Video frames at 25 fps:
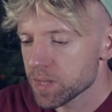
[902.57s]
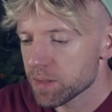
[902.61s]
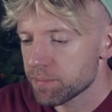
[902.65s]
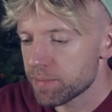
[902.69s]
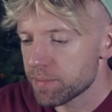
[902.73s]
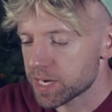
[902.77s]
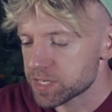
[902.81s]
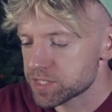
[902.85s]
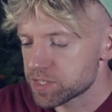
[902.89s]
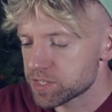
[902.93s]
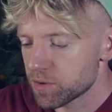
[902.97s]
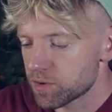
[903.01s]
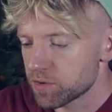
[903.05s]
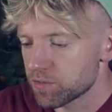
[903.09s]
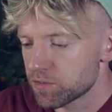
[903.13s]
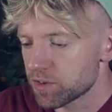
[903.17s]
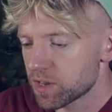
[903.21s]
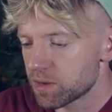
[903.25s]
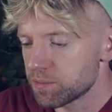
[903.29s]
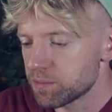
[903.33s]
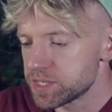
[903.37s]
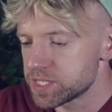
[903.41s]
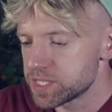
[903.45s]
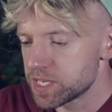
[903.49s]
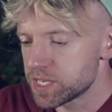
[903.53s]
Max token is
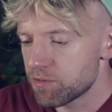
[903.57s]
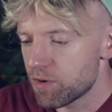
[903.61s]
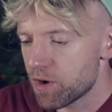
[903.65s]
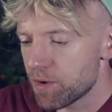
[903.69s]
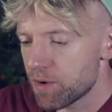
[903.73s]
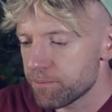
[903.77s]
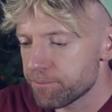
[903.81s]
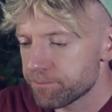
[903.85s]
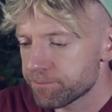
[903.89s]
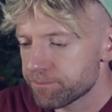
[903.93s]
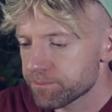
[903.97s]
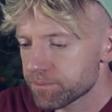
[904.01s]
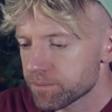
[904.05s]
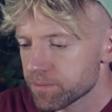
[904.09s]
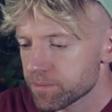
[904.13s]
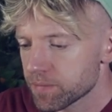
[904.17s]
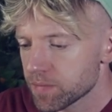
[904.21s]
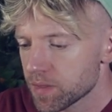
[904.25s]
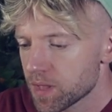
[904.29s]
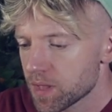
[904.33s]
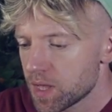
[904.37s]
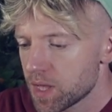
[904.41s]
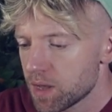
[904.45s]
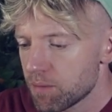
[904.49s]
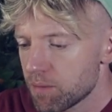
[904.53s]
going to be 0.
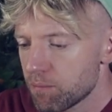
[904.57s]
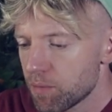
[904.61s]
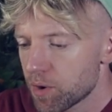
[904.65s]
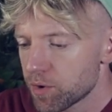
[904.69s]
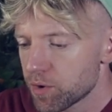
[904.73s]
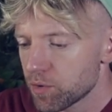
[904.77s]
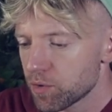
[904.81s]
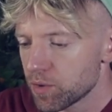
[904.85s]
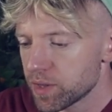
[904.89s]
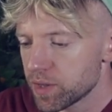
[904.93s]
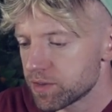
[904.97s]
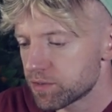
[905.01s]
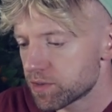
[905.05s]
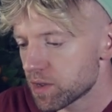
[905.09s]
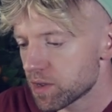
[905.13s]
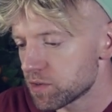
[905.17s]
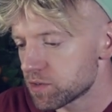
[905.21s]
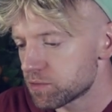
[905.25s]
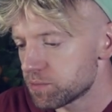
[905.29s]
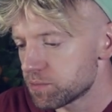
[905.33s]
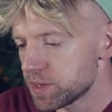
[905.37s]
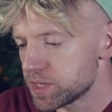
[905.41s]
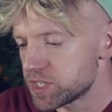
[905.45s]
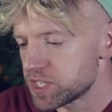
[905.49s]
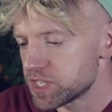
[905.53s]
Model is going
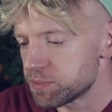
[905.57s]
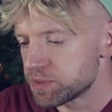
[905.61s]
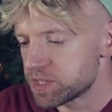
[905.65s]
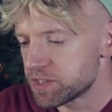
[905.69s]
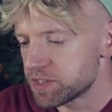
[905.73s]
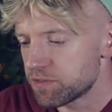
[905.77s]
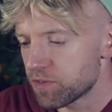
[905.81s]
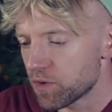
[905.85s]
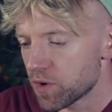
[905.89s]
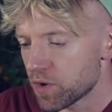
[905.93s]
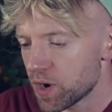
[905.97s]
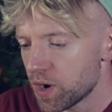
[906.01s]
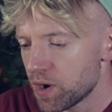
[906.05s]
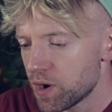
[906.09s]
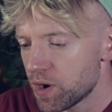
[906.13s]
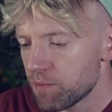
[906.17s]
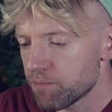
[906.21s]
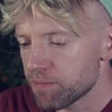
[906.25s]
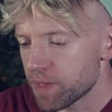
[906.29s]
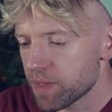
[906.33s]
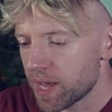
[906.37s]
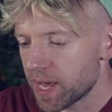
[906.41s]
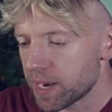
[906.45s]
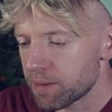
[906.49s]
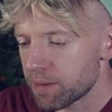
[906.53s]
to be
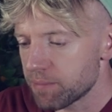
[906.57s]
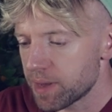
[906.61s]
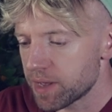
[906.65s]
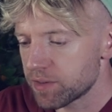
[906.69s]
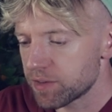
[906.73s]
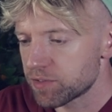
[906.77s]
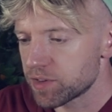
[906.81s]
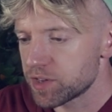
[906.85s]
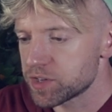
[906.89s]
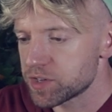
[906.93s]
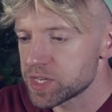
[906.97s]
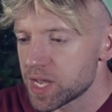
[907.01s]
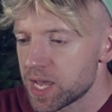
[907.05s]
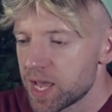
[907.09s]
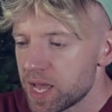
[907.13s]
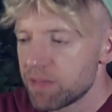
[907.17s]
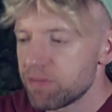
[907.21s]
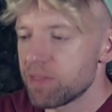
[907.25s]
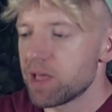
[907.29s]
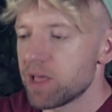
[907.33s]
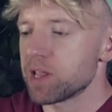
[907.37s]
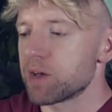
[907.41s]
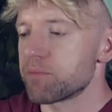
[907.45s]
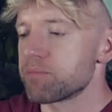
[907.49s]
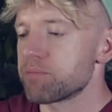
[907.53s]
GPT-4o. Add a message.
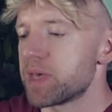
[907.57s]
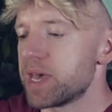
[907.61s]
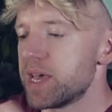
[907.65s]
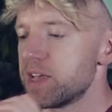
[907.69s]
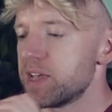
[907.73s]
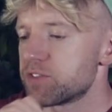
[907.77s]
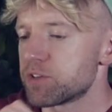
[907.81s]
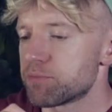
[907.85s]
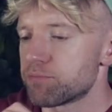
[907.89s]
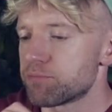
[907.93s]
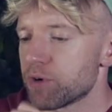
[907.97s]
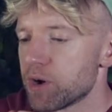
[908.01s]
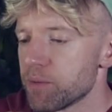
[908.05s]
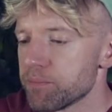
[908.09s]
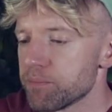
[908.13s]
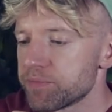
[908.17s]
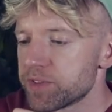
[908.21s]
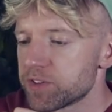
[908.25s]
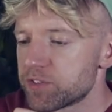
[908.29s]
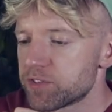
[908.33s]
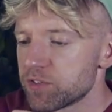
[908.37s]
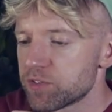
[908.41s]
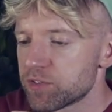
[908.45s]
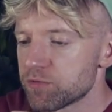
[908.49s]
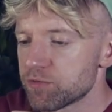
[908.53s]
Now look, here's the prompt.
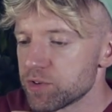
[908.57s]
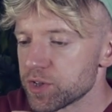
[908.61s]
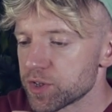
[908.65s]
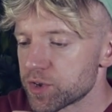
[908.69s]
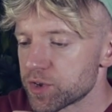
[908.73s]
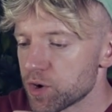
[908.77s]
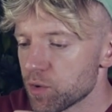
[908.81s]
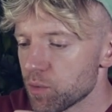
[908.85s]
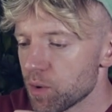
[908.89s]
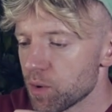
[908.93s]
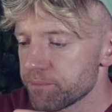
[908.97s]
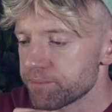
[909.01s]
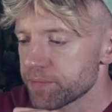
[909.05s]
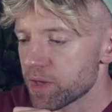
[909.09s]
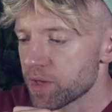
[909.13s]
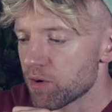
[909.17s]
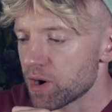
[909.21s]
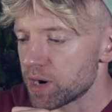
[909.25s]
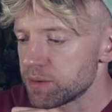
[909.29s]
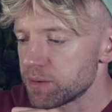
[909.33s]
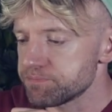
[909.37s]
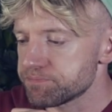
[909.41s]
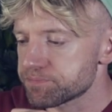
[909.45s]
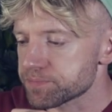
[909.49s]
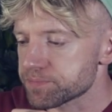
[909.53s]
This is the really cool one. All
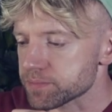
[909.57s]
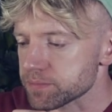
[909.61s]
right.